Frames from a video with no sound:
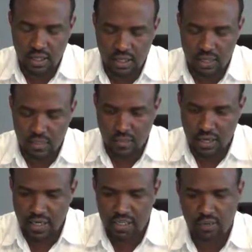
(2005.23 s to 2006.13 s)
and
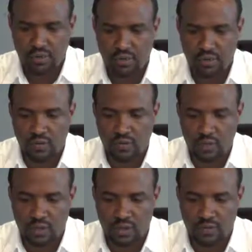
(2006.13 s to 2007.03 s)
managing for
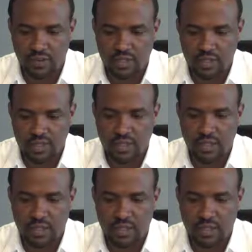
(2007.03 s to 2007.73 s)
big floods.